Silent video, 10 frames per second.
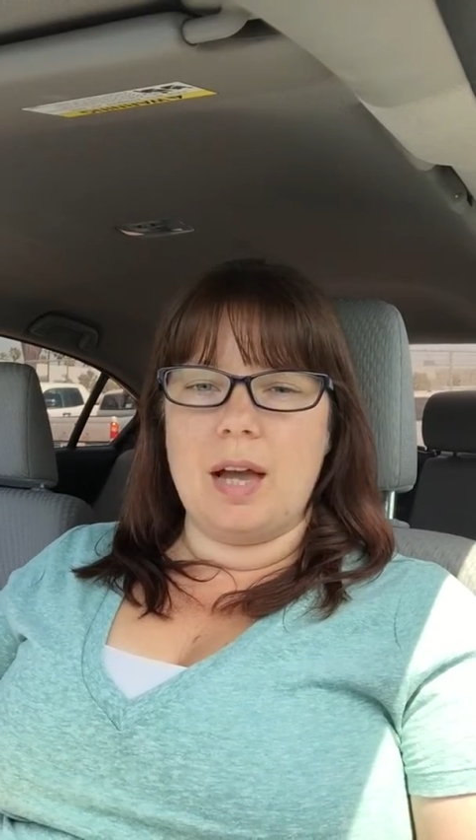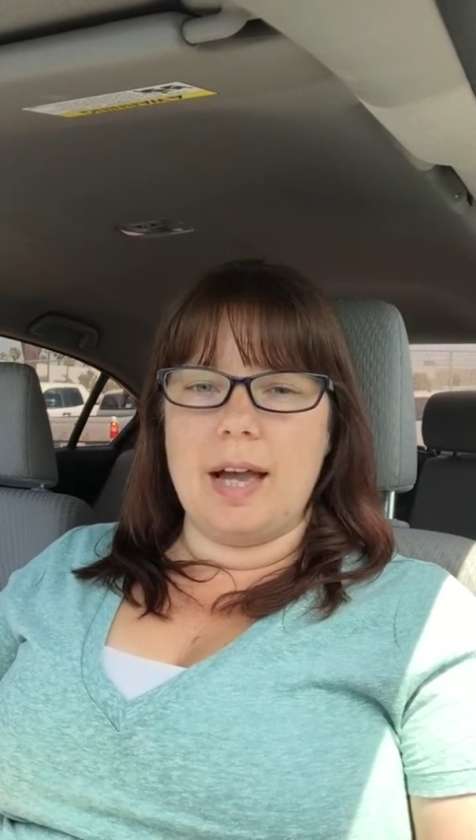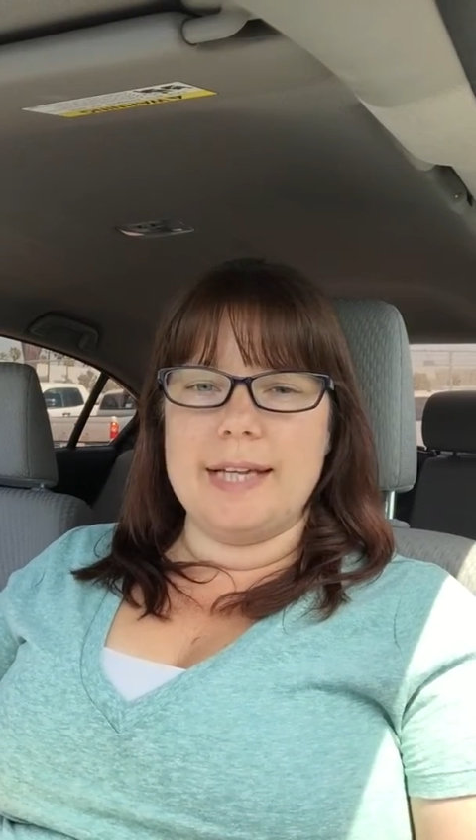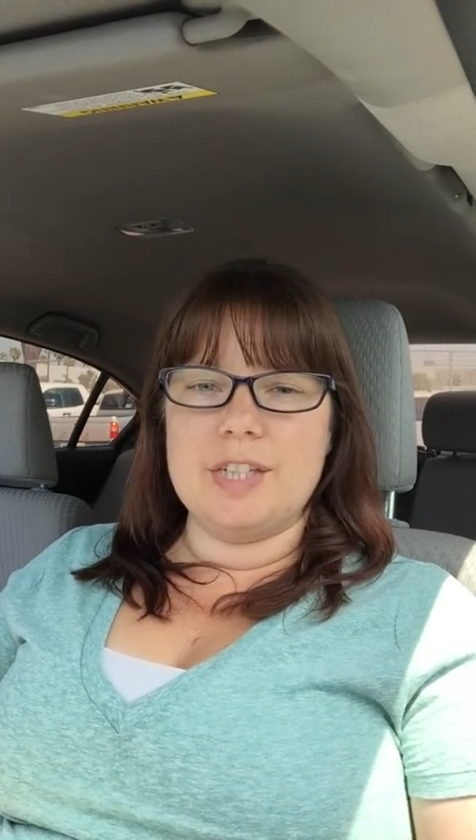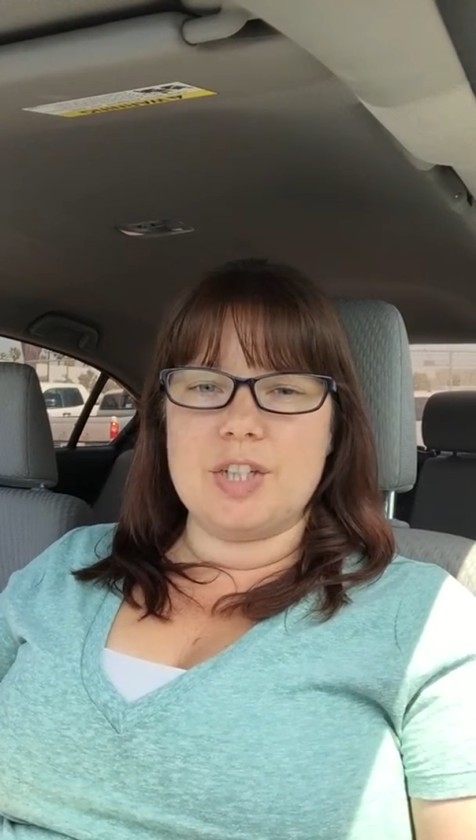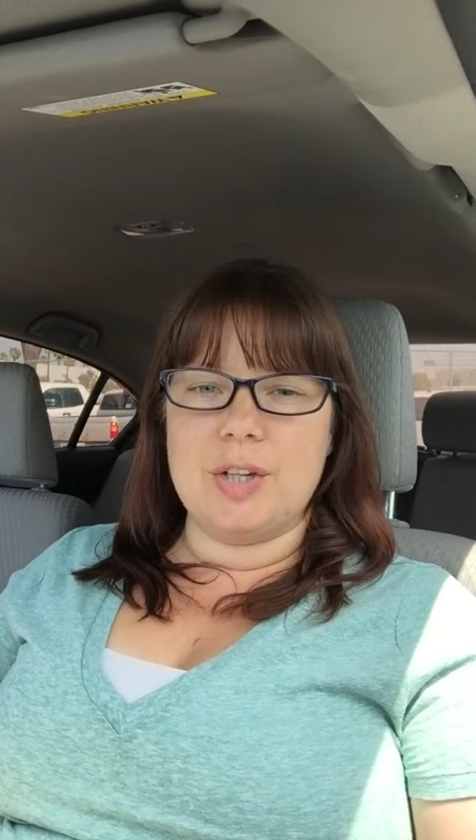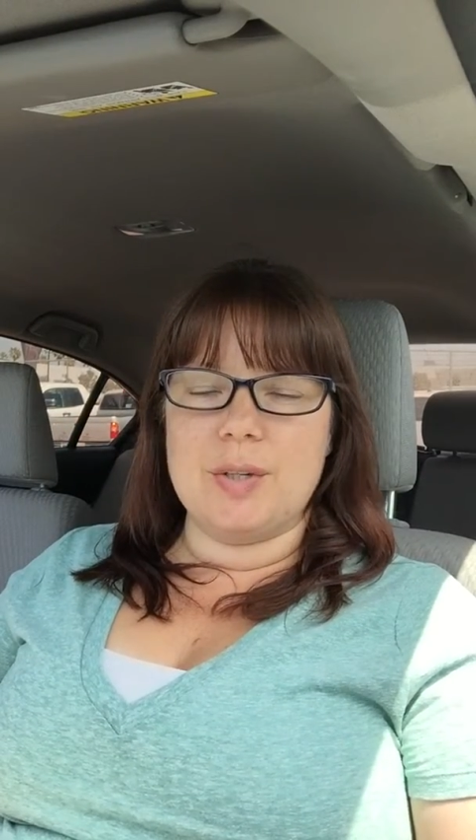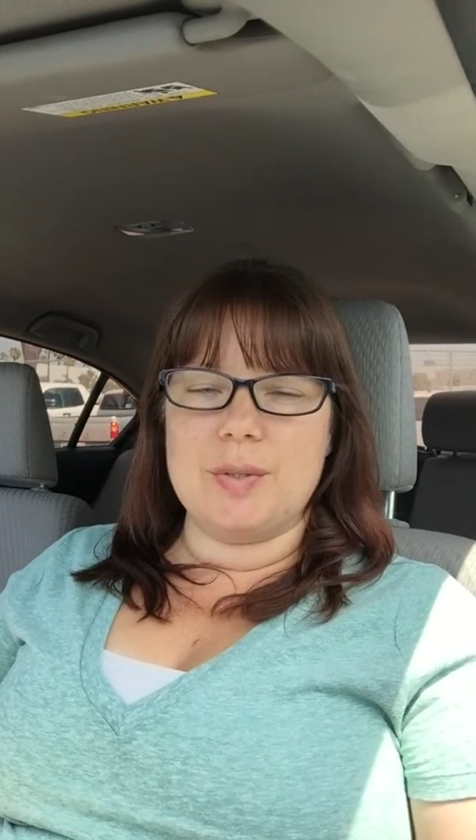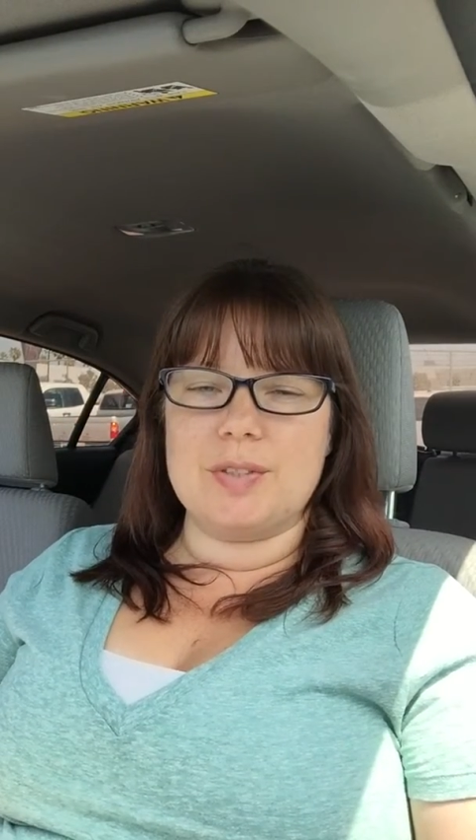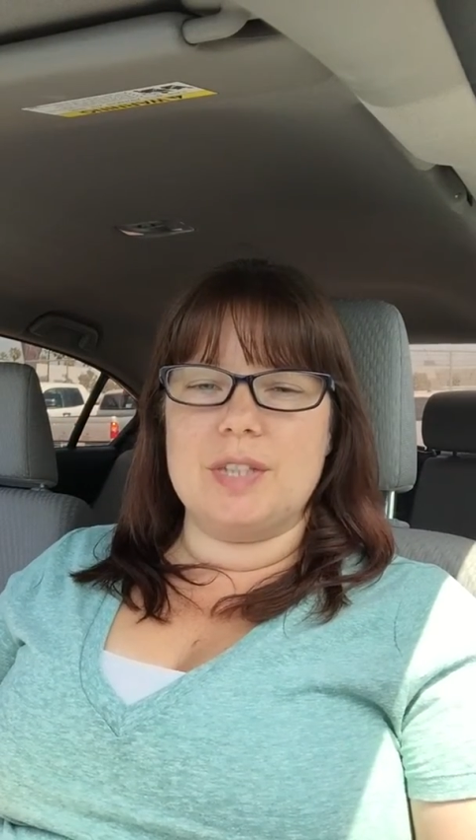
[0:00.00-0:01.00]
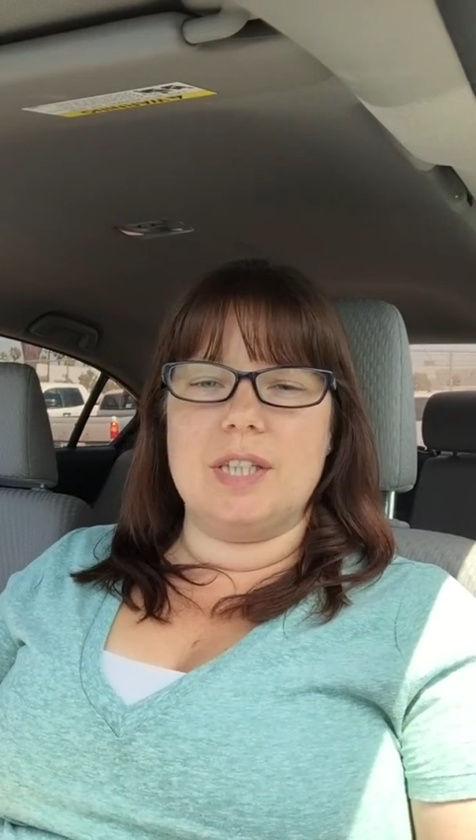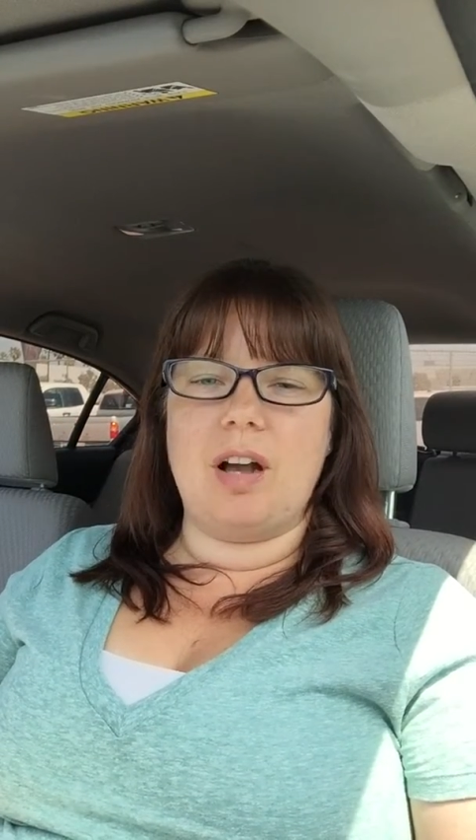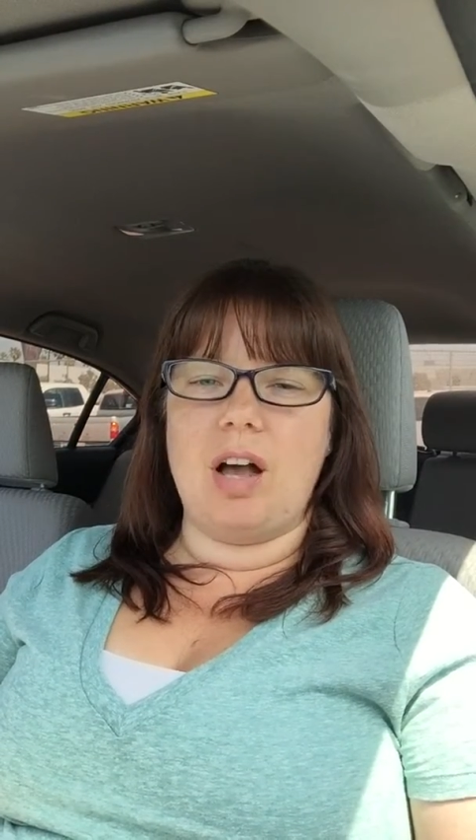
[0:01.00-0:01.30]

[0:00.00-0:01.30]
I chose the